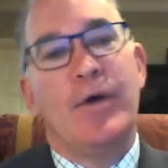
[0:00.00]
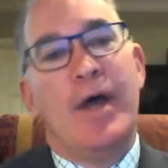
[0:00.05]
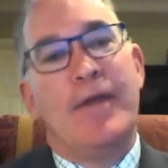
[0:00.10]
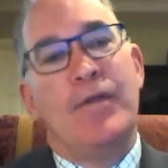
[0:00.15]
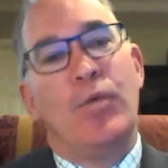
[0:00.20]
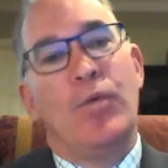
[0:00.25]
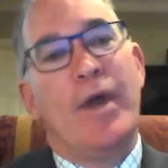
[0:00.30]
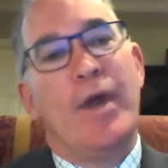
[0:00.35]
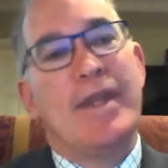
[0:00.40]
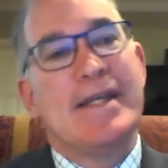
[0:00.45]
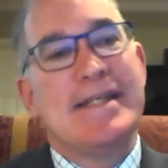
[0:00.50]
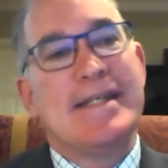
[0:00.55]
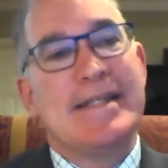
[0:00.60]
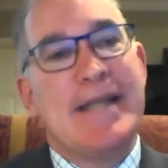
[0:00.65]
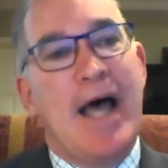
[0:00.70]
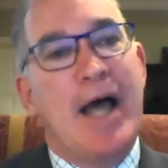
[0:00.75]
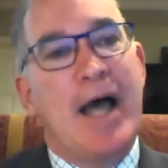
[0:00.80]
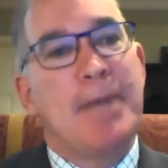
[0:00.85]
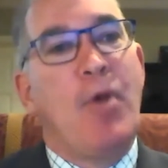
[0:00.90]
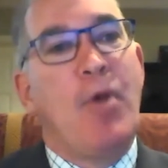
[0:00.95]
way the
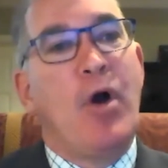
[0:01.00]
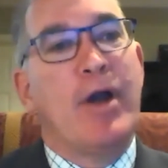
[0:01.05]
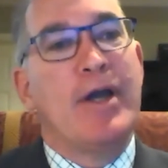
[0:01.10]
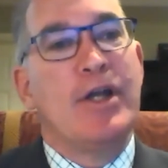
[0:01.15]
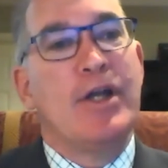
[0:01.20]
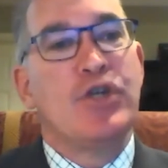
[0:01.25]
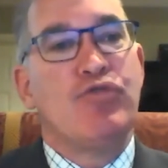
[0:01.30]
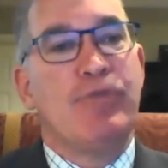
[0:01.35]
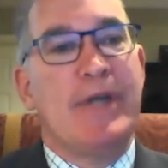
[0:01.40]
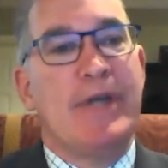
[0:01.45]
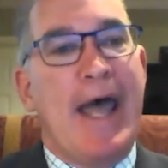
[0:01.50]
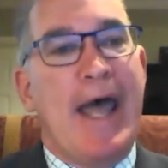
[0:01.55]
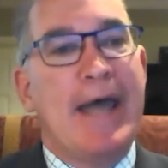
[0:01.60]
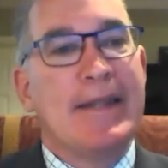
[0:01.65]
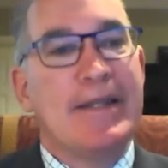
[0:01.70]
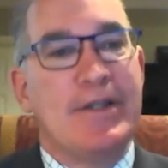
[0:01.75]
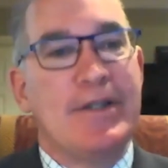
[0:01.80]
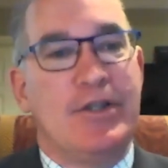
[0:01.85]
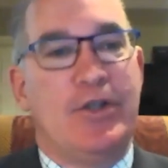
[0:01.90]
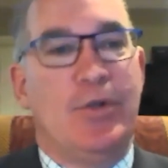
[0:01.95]
stock market is
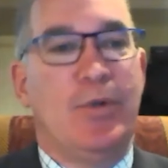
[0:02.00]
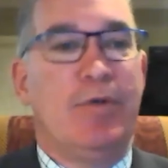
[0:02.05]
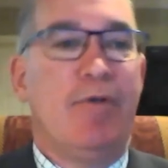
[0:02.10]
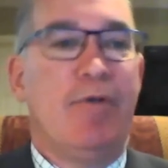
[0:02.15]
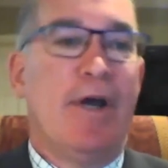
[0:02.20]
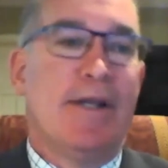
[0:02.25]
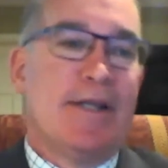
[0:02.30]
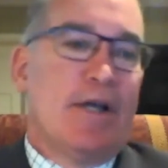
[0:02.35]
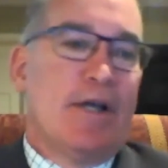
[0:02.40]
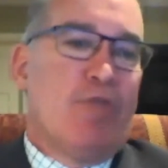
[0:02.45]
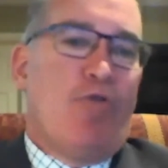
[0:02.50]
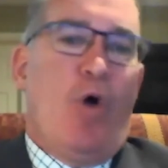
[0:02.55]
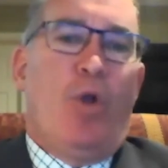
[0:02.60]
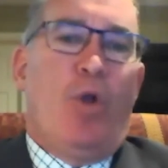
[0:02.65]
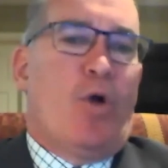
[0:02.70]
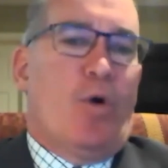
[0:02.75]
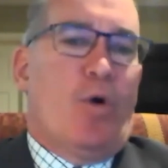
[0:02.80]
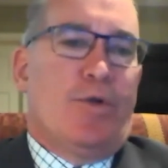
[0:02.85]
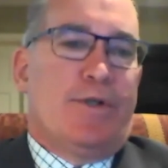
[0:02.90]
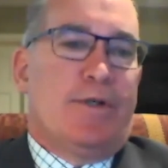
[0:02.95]
reacting to it, right? It's like a
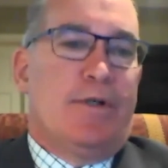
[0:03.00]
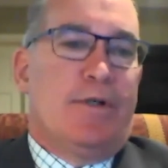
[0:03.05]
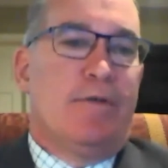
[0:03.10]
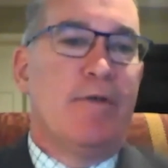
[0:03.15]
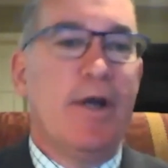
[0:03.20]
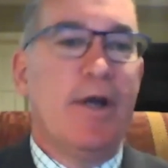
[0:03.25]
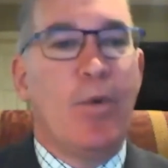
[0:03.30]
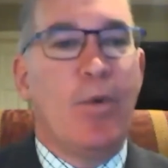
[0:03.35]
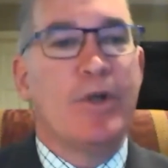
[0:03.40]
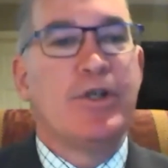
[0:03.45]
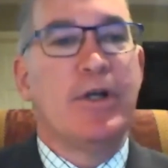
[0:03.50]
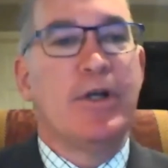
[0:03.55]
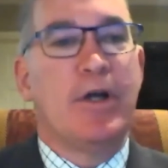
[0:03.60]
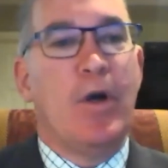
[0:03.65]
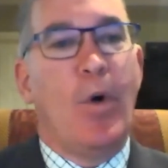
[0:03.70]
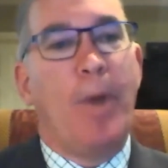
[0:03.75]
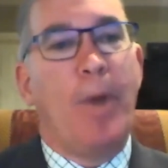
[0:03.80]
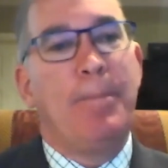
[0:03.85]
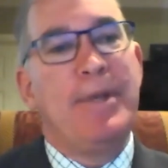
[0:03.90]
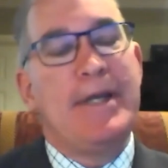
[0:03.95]
roller coaster, right? Watching it
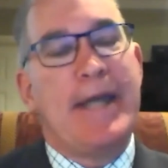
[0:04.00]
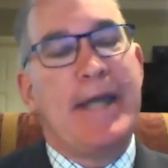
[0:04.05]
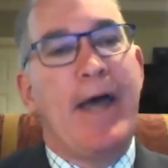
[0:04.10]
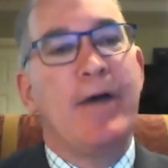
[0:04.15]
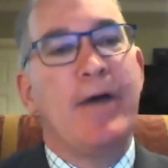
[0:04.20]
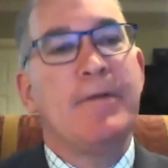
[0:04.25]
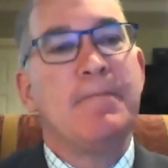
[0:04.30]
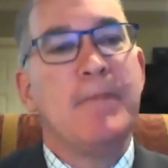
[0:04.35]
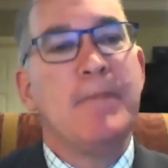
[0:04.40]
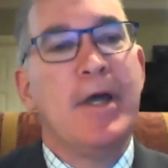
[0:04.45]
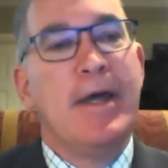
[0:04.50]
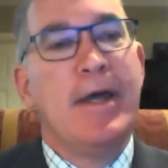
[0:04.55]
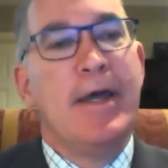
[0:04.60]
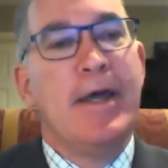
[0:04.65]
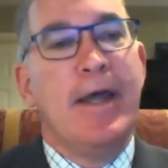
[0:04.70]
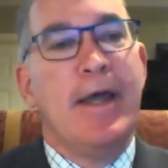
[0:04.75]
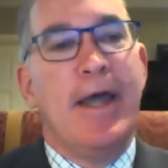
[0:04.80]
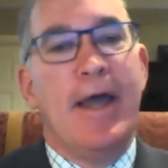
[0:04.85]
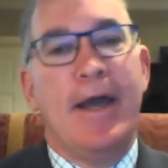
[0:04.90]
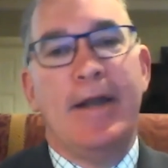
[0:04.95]
go up and down.
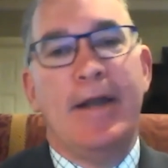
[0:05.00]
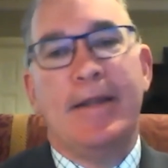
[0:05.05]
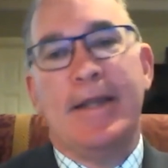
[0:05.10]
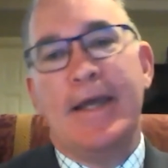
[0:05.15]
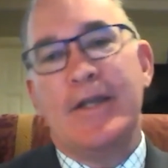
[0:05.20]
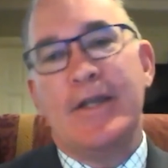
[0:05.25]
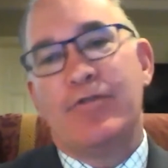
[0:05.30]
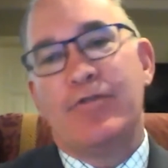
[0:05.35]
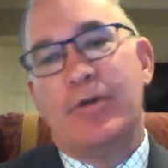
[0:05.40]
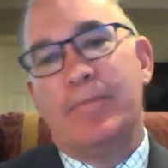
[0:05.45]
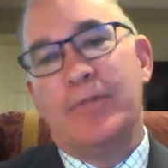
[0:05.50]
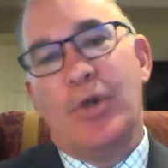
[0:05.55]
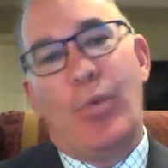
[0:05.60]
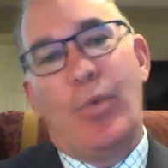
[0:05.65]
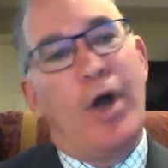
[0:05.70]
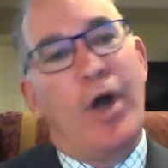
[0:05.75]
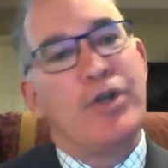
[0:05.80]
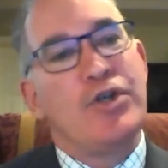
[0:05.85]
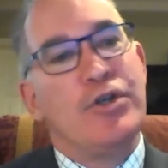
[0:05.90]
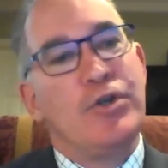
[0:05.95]
And in the interim, you're
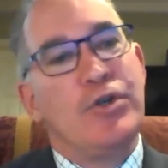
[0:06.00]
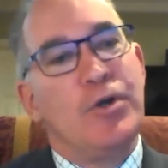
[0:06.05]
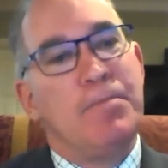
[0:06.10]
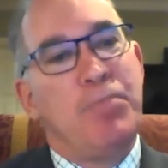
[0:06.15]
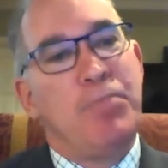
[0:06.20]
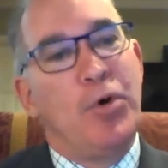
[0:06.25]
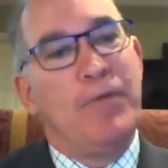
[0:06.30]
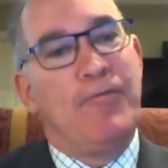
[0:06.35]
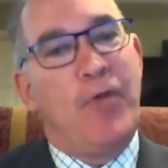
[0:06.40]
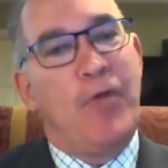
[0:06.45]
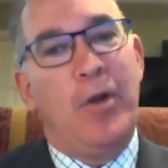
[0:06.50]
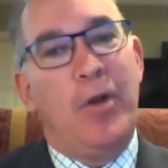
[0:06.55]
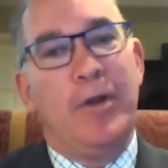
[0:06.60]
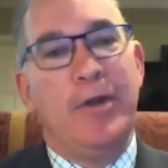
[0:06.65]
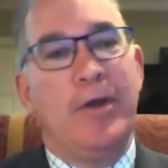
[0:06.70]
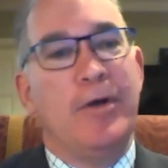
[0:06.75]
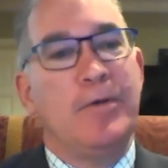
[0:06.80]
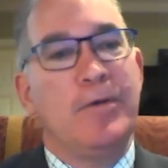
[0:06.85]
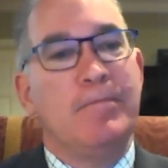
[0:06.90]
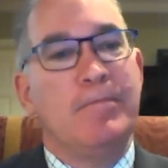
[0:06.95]
watching your
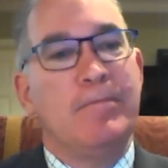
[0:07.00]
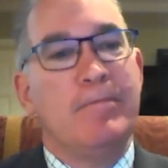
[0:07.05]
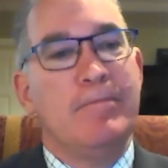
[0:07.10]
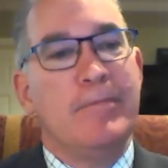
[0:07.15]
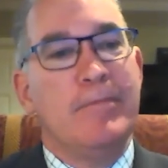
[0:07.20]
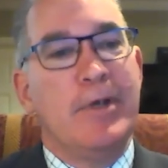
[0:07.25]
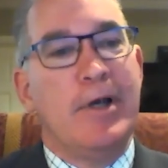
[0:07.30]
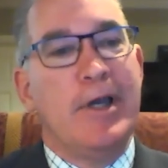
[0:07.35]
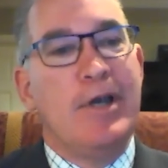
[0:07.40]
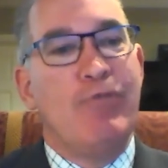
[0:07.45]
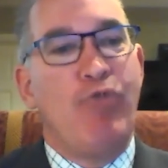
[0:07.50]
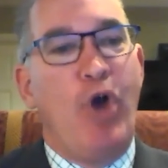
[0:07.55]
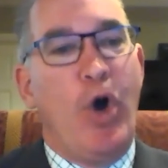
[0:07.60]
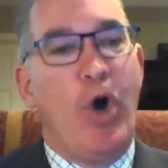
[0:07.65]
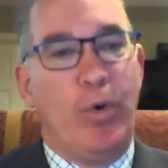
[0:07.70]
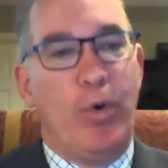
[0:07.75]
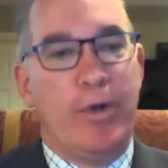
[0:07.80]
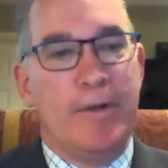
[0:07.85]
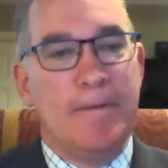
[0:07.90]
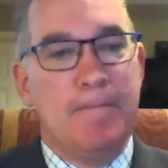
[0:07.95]
portfolio erode.